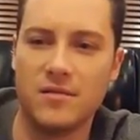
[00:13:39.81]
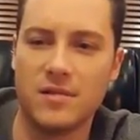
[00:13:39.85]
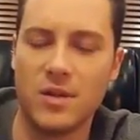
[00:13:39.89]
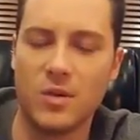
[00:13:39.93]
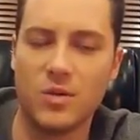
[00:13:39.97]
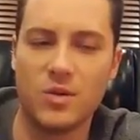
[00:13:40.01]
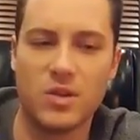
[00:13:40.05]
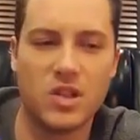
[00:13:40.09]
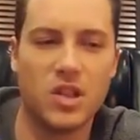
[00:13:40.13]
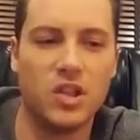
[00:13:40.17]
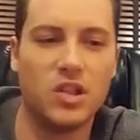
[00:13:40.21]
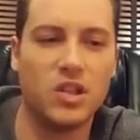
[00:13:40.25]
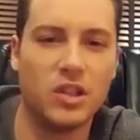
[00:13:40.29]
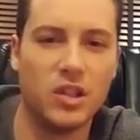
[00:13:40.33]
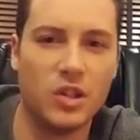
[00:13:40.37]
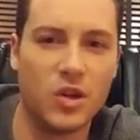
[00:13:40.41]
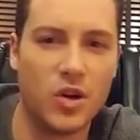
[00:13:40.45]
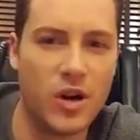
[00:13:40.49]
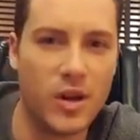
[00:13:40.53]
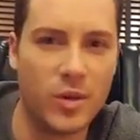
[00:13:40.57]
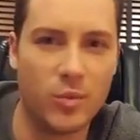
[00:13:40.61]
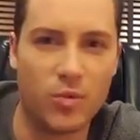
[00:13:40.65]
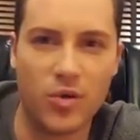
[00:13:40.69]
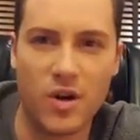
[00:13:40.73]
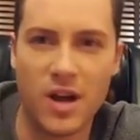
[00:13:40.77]
there was such a
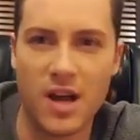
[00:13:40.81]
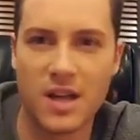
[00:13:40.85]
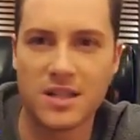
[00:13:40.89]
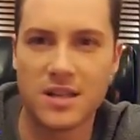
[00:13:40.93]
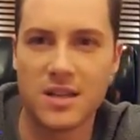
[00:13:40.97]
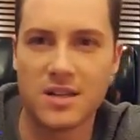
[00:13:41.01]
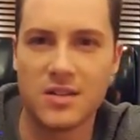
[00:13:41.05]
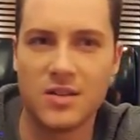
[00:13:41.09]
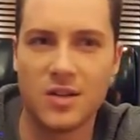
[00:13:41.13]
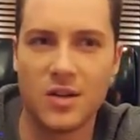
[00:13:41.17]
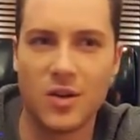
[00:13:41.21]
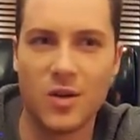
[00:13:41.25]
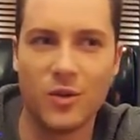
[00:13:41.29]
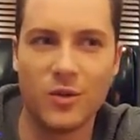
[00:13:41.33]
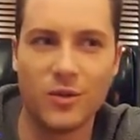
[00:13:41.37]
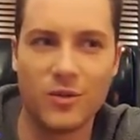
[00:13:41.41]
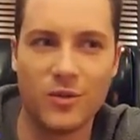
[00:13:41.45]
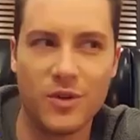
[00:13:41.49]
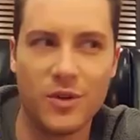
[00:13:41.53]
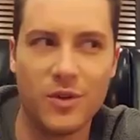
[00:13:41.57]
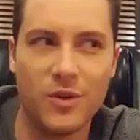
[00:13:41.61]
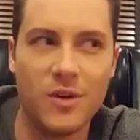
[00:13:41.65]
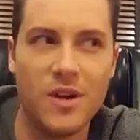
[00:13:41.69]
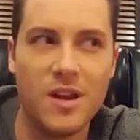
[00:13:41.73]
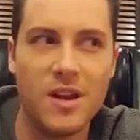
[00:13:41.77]
learning process to go
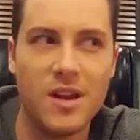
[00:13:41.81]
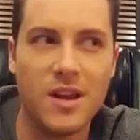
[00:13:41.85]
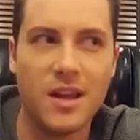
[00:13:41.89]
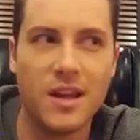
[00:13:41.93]
through,